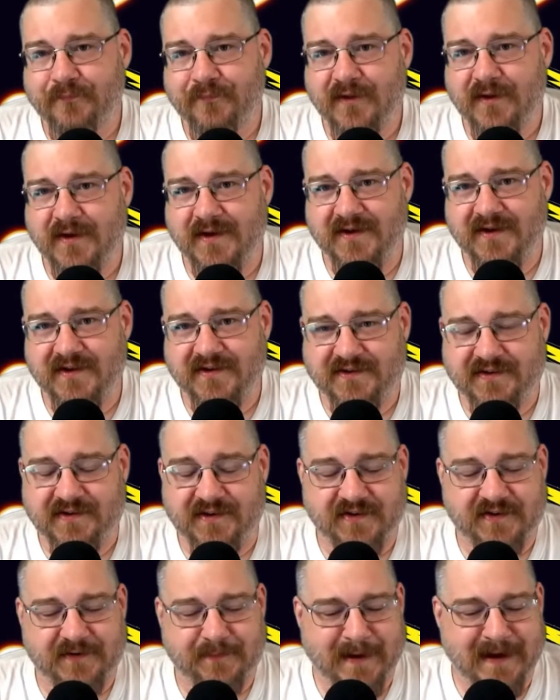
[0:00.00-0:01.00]
is the
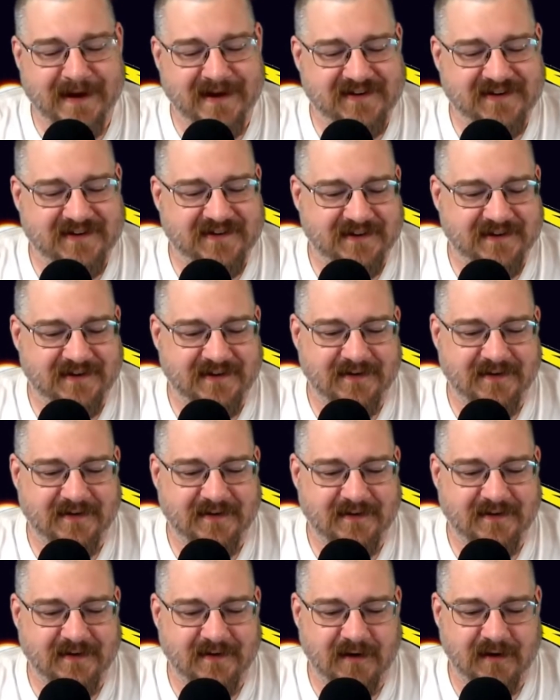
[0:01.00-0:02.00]
space,
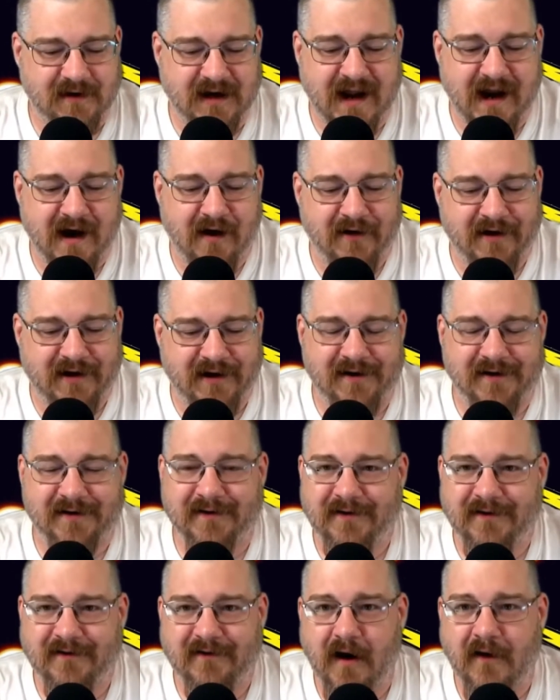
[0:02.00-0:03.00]
an area,
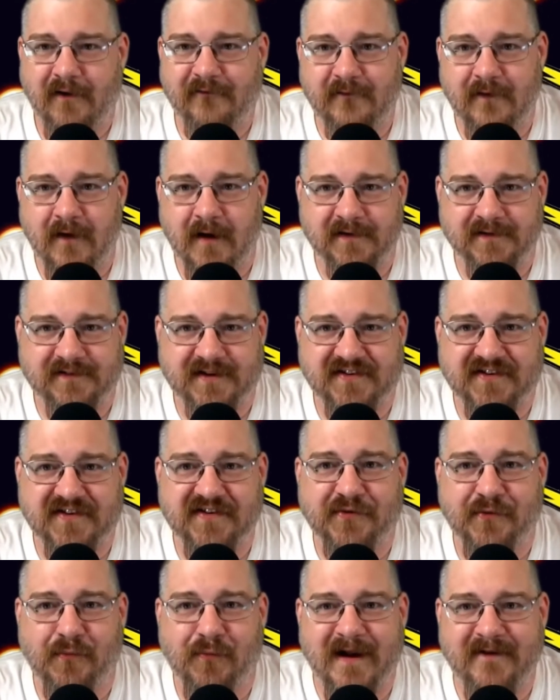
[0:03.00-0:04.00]
a
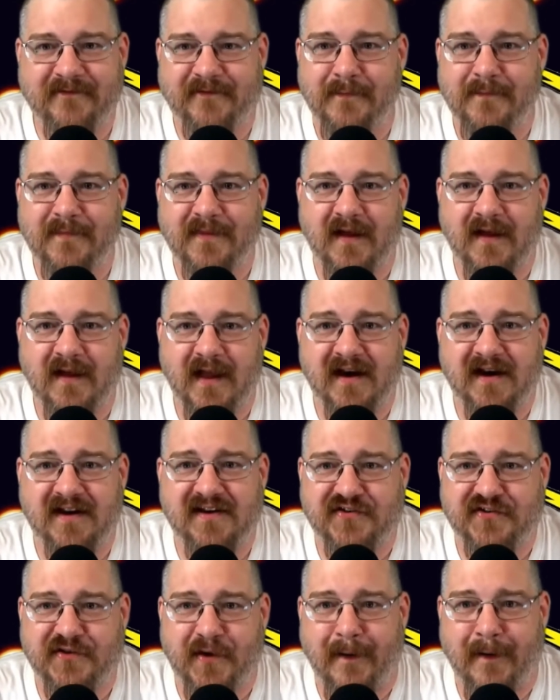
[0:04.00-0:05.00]
distance away from any
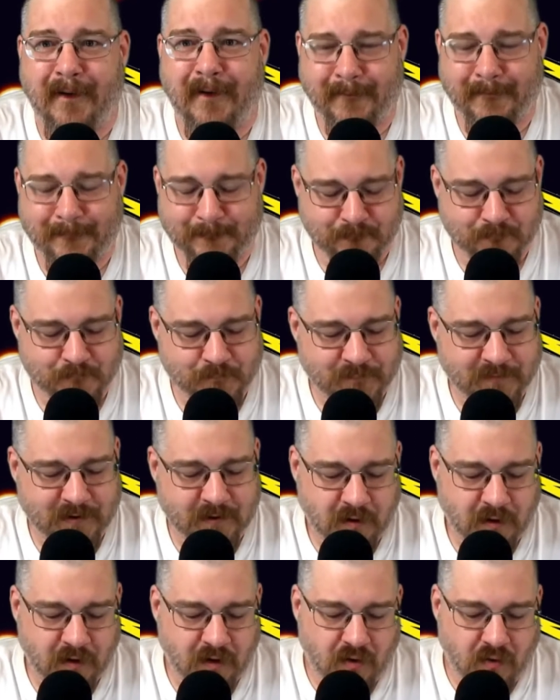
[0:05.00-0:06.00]
star
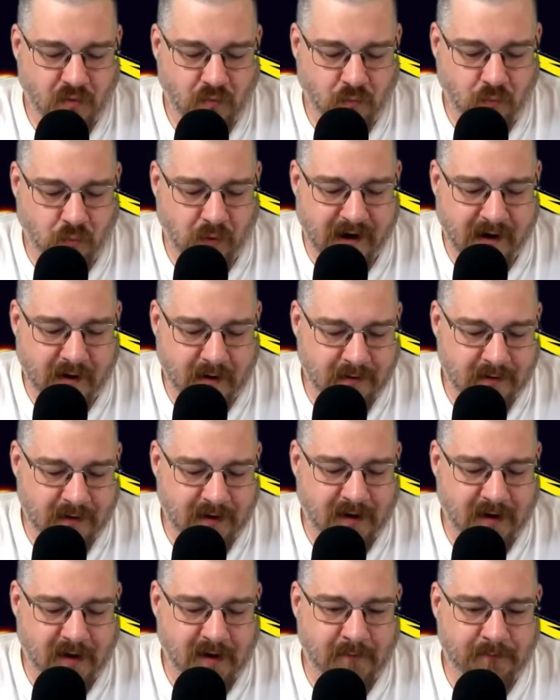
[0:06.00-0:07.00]
where
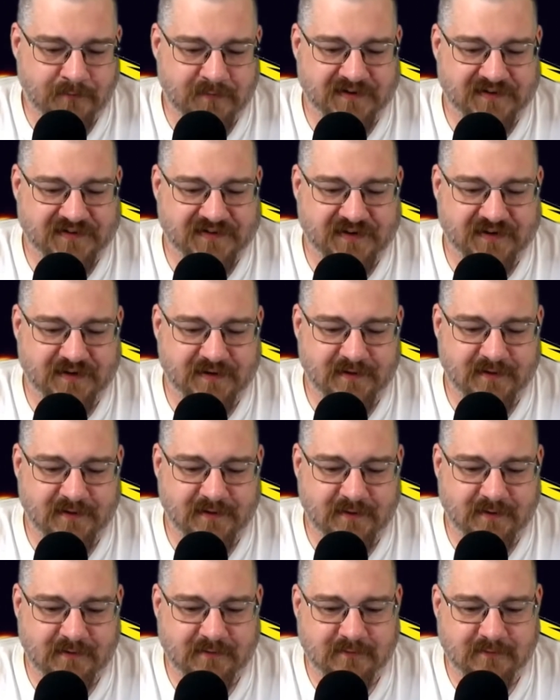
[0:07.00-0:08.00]
it's
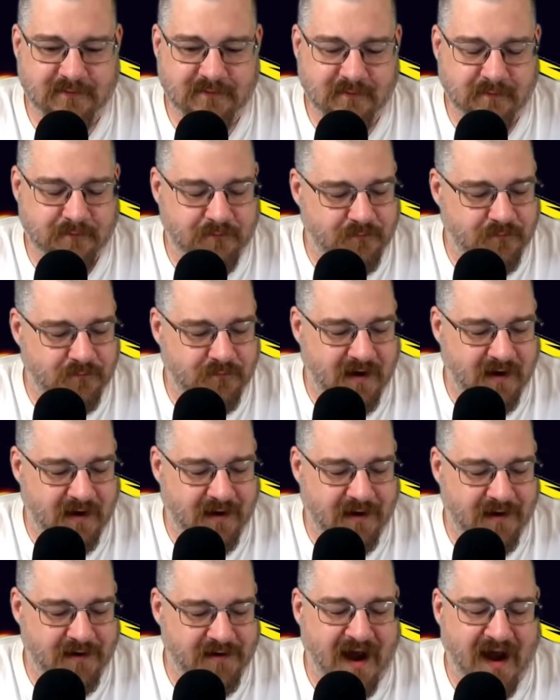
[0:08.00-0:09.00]

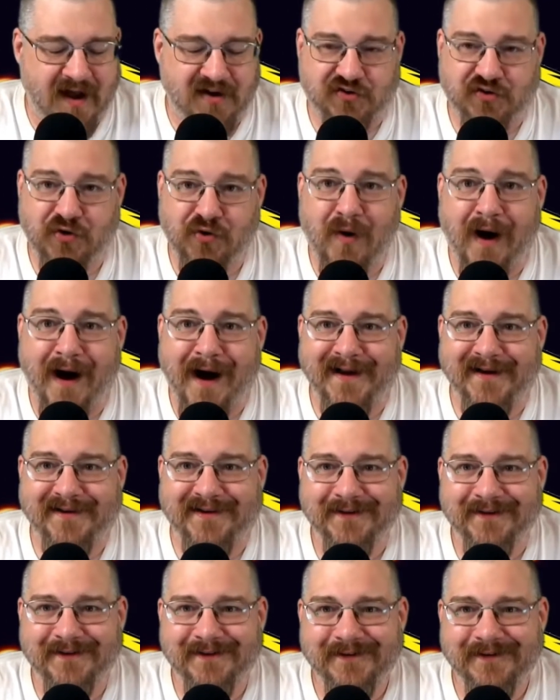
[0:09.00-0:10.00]
not too
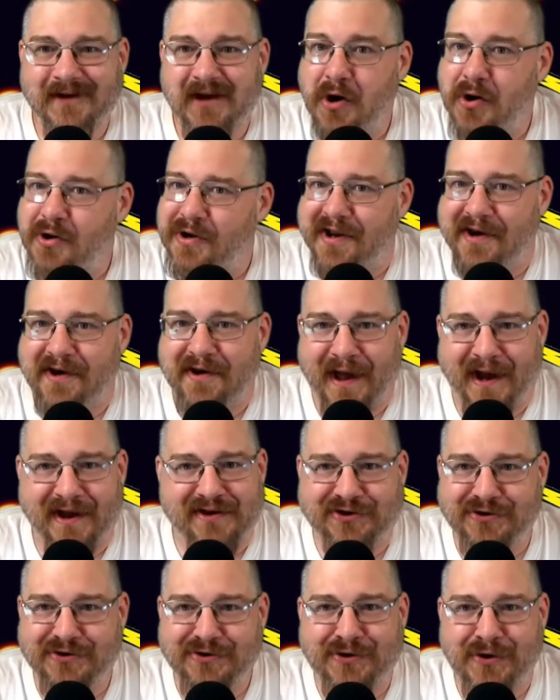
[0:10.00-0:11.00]
hot and not
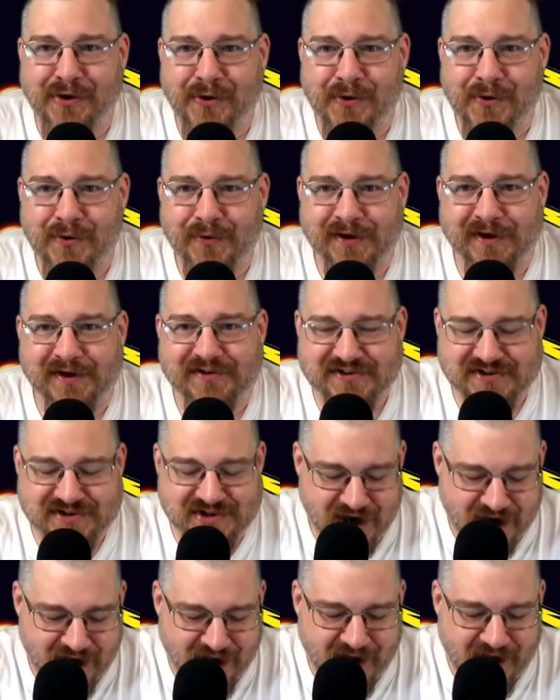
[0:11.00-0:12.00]
too cold. It's
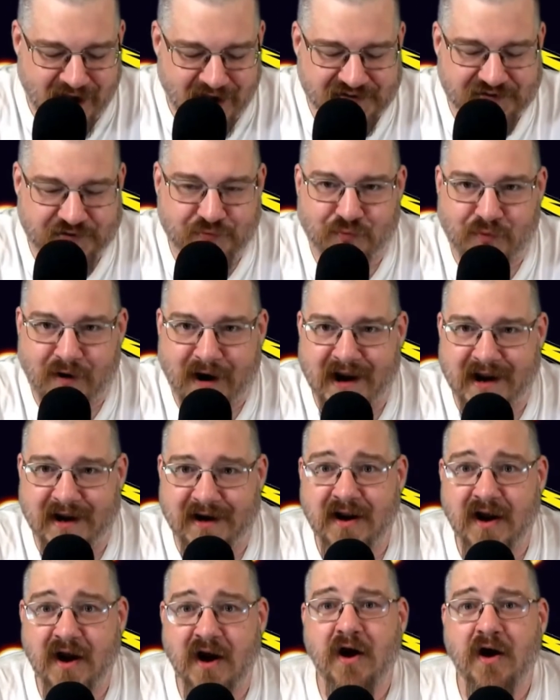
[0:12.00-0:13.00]
just right
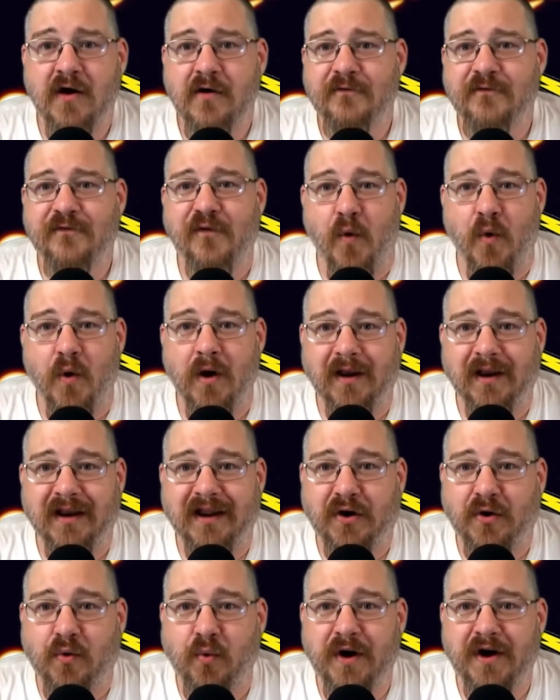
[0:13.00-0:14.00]
for
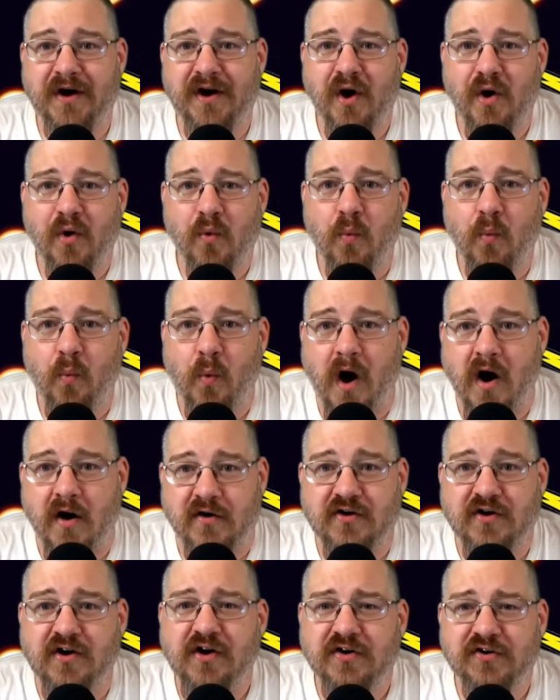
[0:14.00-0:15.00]
liquid
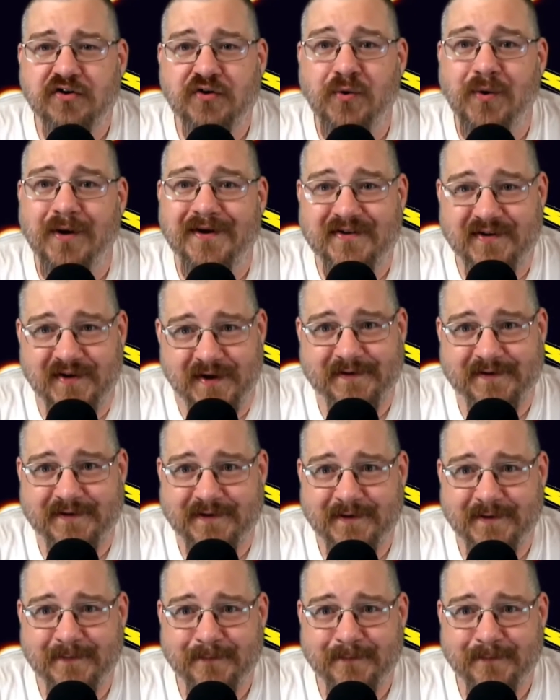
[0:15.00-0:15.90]
water to exist.